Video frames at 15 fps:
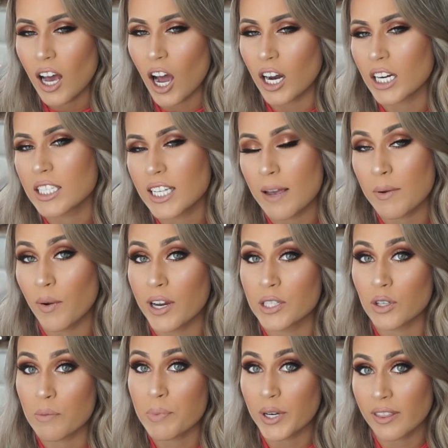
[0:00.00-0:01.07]
Honestly, I'm going
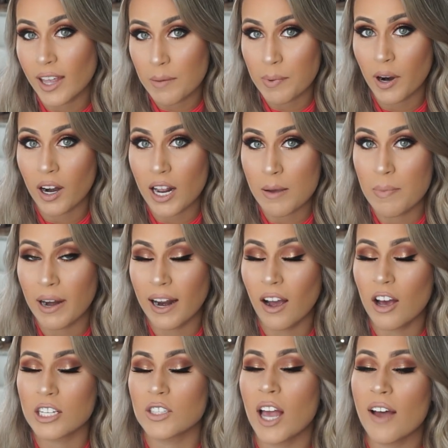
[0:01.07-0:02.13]
to a birthday party, but I
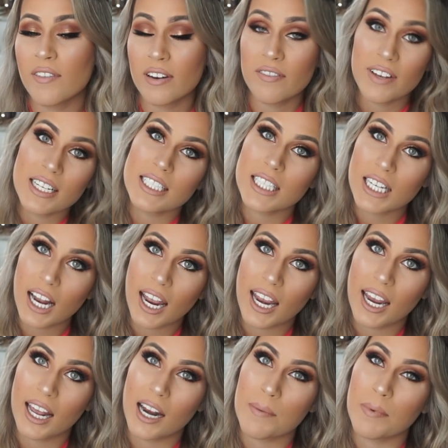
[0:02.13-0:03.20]
also have an event
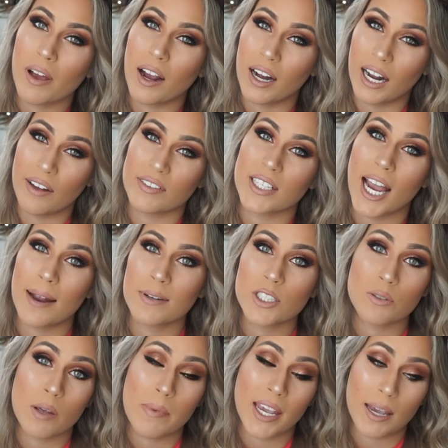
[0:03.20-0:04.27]
tonight and I'm not gonna have time to
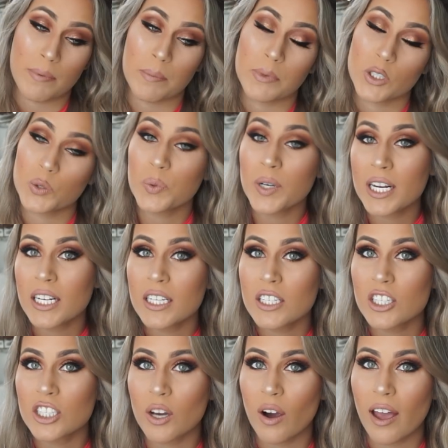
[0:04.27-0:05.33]
do my makeup in between.
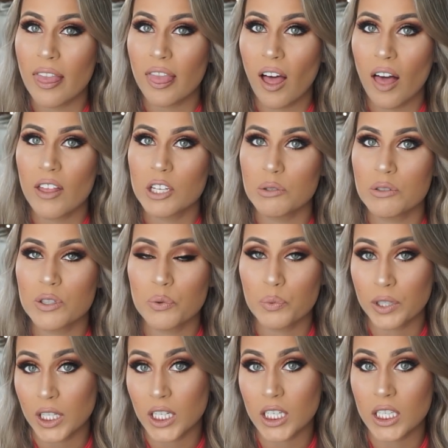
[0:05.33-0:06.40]
So I thought this was a
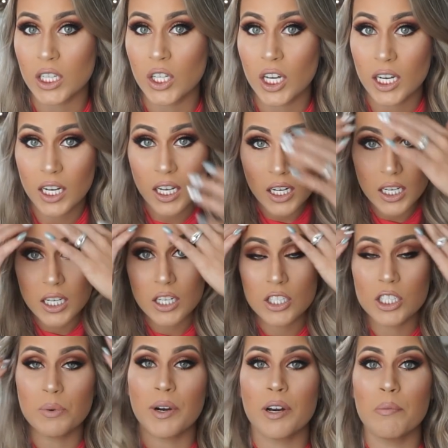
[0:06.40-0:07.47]
really good look
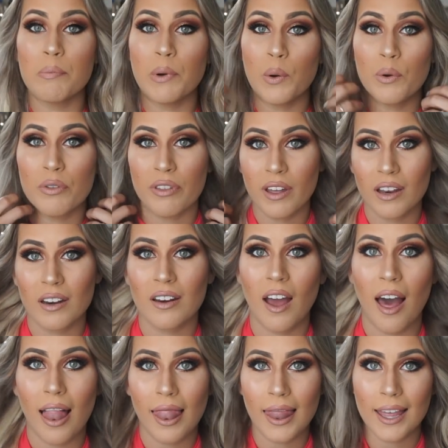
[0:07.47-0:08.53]
to wear to both and
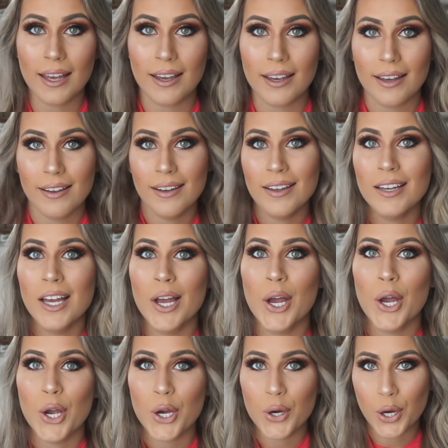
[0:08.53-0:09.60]
not look
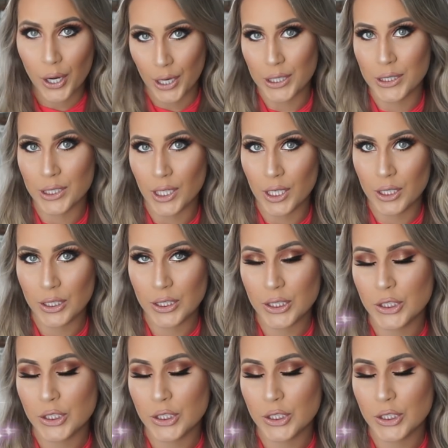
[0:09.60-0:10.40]
crazy.